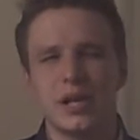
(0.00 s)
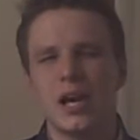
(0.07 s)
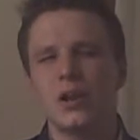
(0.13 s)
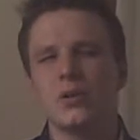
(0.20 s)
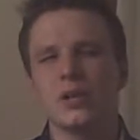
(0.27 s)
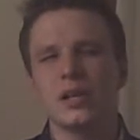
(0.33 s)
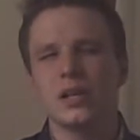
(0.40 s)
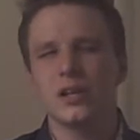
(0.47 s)
not
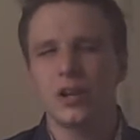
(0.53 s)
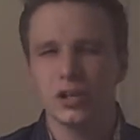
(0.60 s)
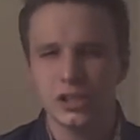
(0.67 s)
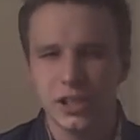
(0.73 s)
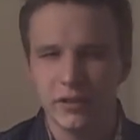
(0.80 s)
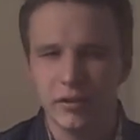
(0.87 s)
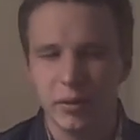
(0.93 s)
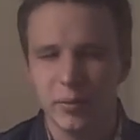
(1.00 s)
only
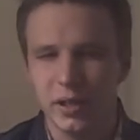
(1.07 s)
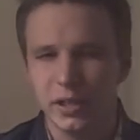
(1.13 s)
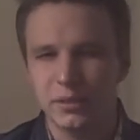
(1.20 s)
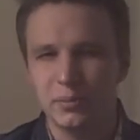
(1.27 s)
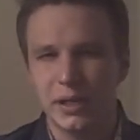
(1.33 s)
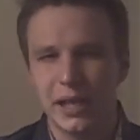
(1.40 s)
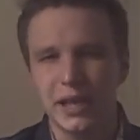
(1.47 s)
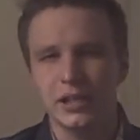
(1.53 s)
longevity,
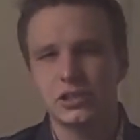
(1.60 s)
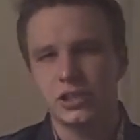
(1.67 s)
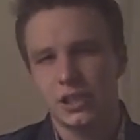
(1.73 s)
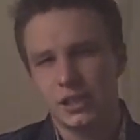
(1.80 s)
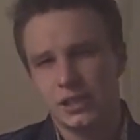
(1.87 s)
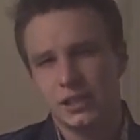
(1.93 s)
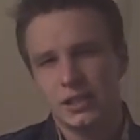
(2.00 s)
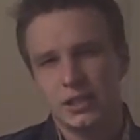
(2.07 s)
but
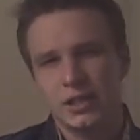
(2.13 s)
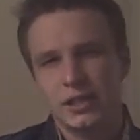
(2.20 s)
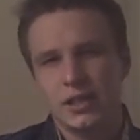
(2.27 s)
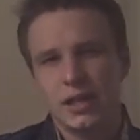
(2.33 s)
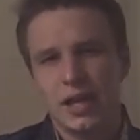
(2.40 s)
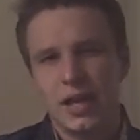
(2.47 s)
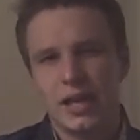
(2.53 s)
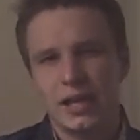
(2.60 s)
energy.
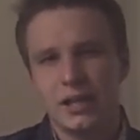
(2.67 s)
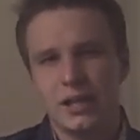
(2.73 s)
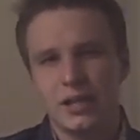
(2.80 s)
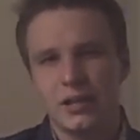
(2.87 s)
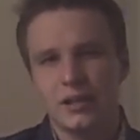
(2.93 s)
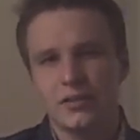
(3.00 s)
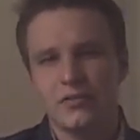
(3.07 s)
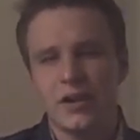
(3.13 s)
And
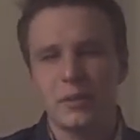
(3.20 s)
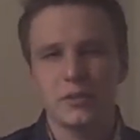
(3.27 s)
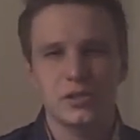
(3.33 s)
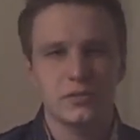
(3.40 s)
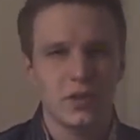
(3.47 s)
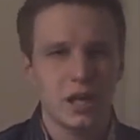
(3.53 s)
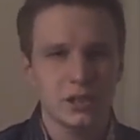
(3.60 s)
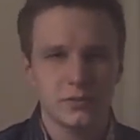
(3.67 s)
the famous
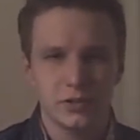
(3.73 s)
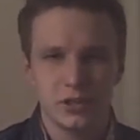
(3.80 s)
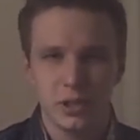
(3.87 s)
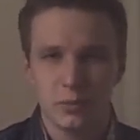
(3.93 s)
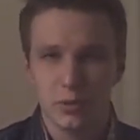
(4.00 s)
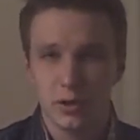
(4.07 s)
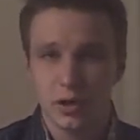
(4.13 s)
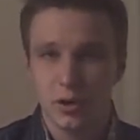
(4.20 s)
philosopher
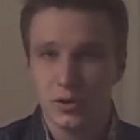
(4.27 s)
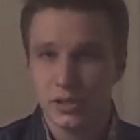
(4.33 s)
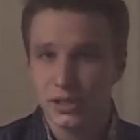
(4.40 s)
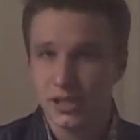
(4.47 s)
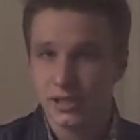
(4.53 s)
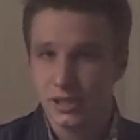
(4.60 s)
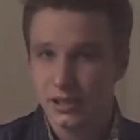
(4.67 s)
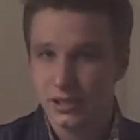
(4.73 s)
Jim Rohn always
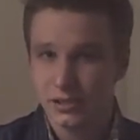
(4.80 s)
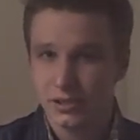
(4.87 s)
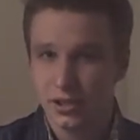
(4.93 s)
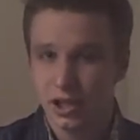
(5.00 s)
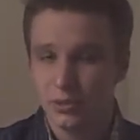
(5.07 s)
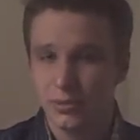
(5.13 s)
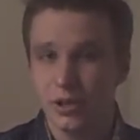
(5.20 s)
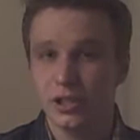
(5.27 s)
says this:
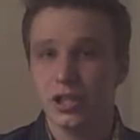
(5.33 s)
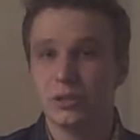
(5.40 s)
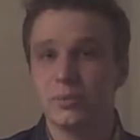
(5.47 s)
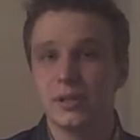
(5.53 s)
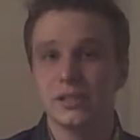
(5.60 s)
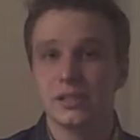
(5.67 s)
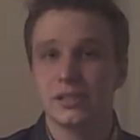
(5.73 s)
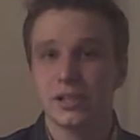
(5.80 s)
are you building your
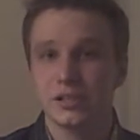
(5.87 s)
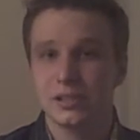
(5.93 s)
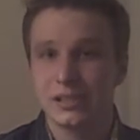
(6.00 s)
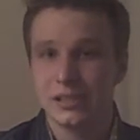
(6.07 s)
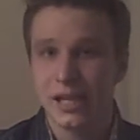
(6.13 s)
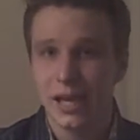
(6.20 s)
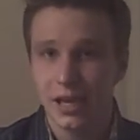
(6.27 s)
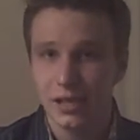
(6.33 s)
business on
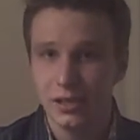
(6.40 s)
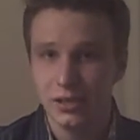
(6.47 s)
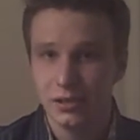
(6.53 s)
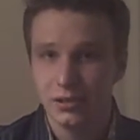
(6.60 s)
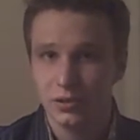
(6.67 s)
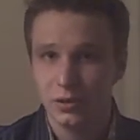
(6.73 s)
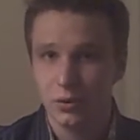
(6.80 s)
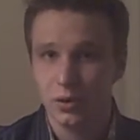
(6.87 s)
sand
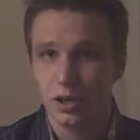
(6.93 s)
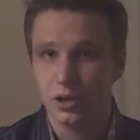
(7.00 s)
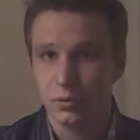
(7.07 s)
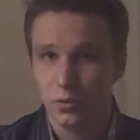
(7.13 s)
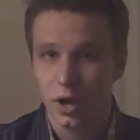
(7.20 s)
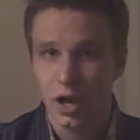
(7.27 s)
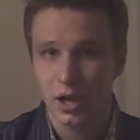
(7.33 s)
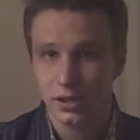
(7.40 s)
or on
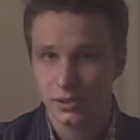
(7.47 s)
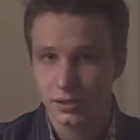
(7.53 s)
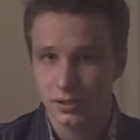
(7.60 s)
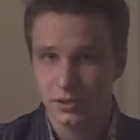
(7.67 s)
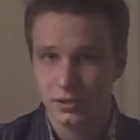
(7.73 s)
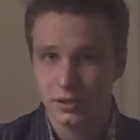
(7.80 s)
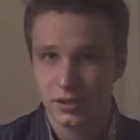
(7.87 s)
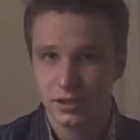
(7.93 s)

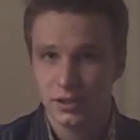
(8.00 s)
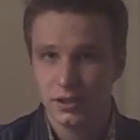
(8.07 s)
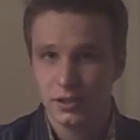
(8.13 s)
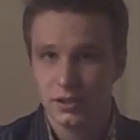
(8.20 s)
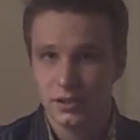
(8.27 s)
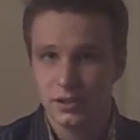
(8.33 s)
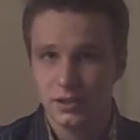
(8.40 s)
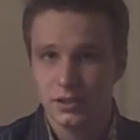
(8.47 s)
rocks?
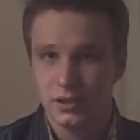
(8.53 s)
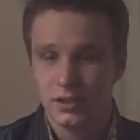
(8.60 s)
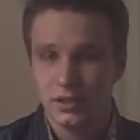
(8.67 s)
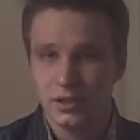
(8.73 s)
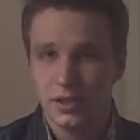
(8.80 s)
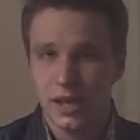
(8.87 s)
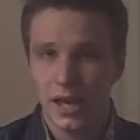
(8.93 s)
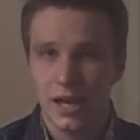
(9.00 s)

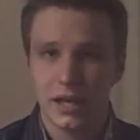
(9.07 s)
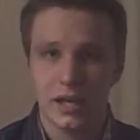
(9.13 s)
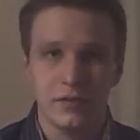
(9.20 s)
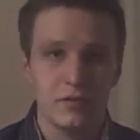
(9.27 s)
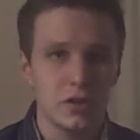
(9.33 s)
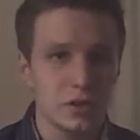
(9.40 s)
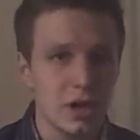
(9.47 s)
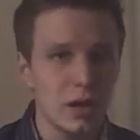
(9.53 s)
And
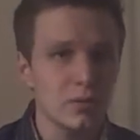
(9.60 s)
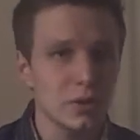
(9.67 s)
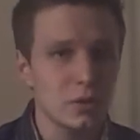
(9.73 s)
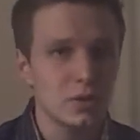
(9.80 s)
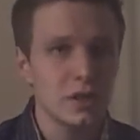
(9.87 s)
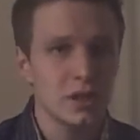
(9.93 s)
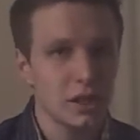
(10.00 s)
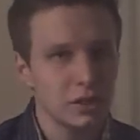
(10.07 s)
if you're not
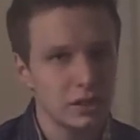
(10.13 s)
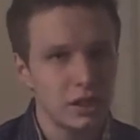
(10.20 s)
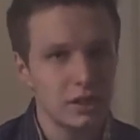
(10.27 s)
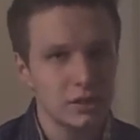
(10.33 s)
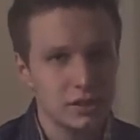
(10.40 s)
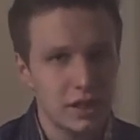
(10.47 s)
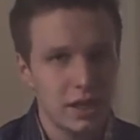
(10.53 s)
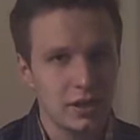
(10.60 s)
recruiting young
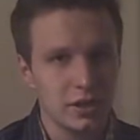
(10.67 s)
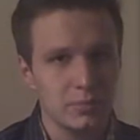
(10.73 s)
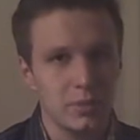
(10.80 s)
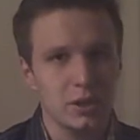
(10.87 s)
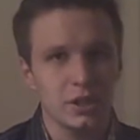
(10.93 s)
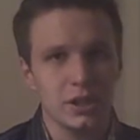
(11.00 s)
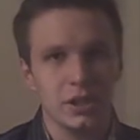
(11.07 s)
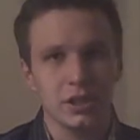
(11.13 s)
leaders now, you're
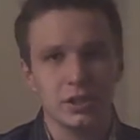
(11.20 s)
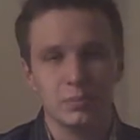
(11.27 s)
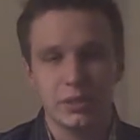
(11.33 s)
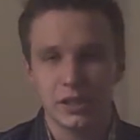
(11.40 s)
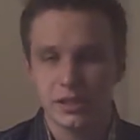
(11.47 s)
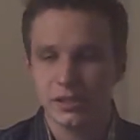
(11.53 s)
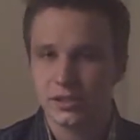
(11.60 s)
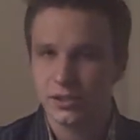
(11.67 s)
building your
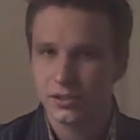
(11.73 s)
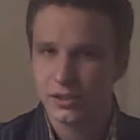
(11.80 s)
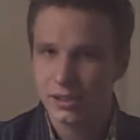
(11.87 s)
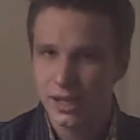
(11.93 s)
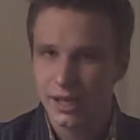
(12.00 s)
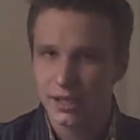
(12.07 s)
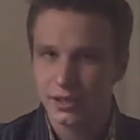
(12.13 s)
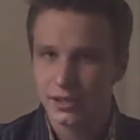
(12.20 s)
business on
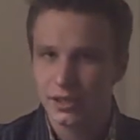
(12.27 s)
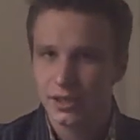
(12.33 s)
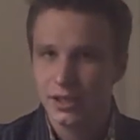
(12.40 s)
sand.